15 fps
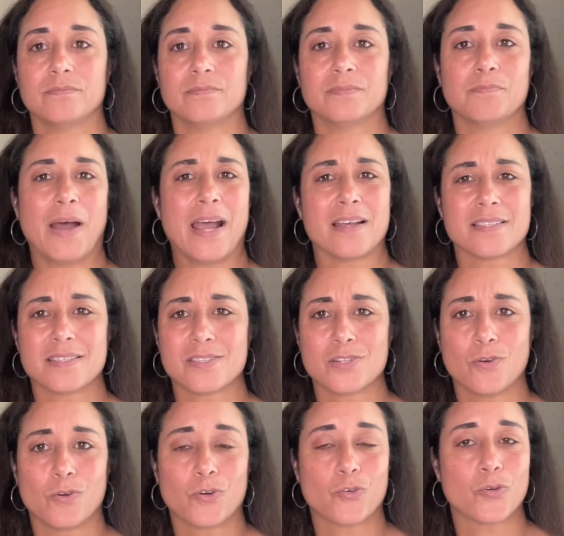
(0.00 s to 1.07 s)
biases
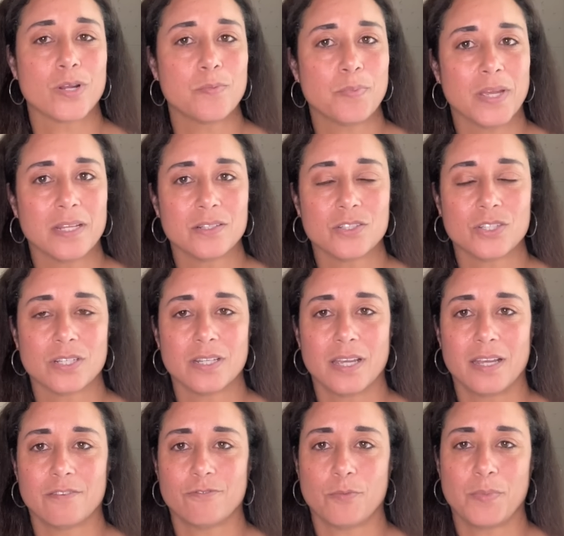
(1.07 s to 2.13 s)
don't creep into the
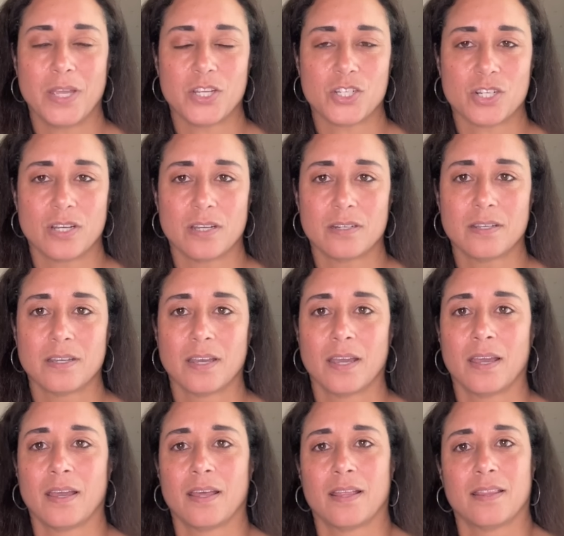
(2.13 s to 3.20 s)
information
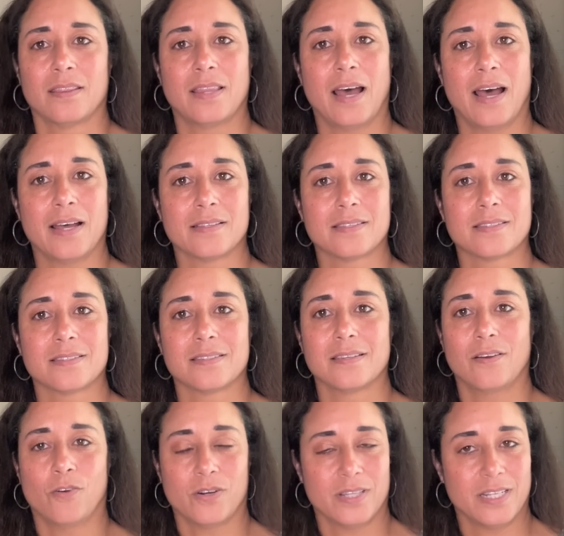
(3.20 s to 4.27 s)

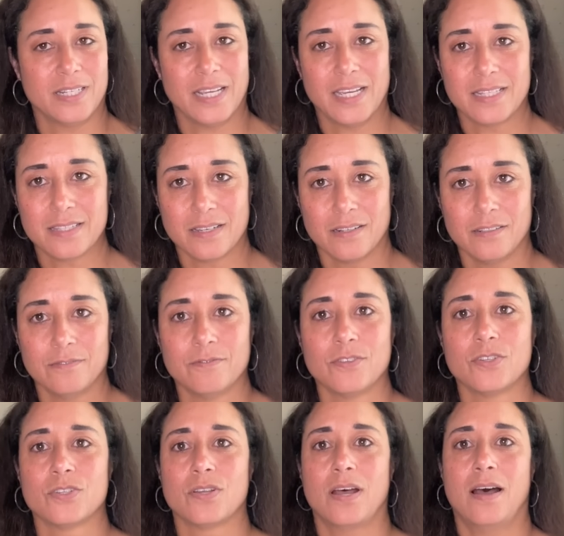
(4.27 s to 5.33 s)
or the data,
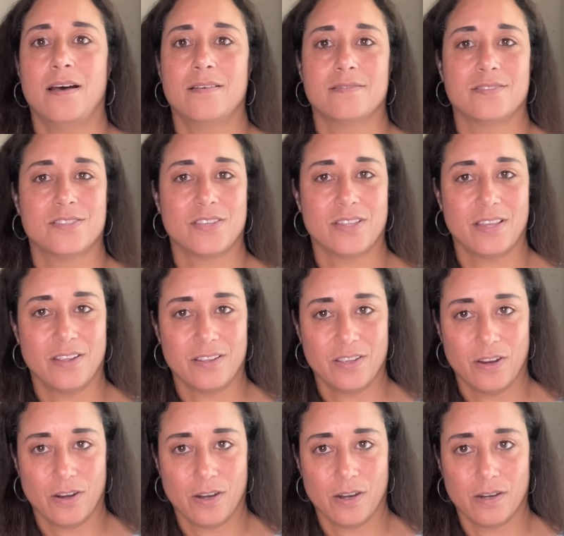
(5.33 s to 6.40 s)
so that
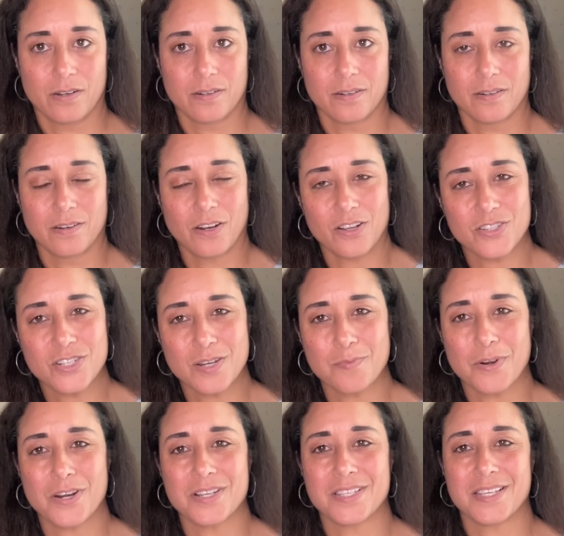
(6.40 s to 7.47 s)
your
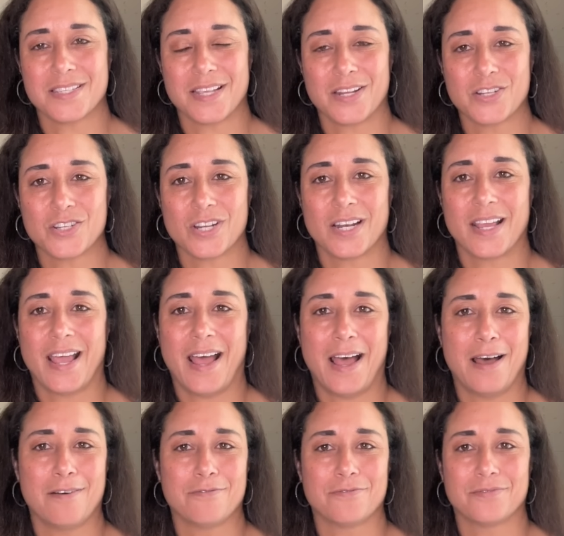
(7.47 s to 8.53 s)
customers essentially
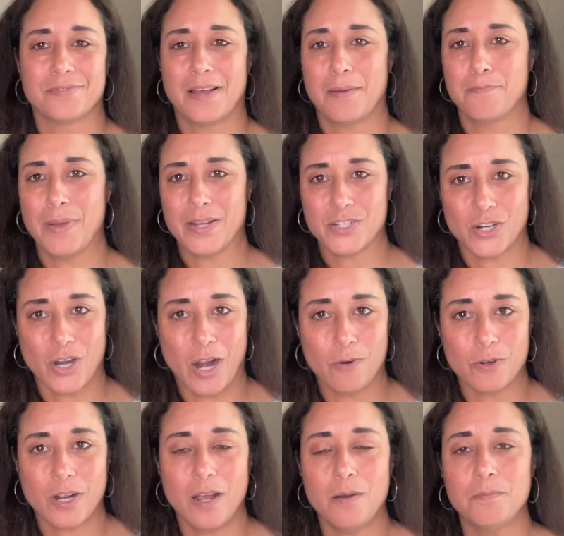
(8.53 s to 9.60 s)
have a better
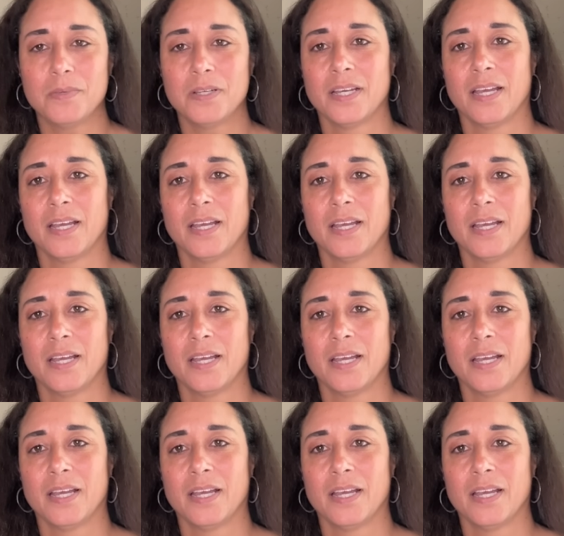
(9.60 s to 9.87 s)
outcome.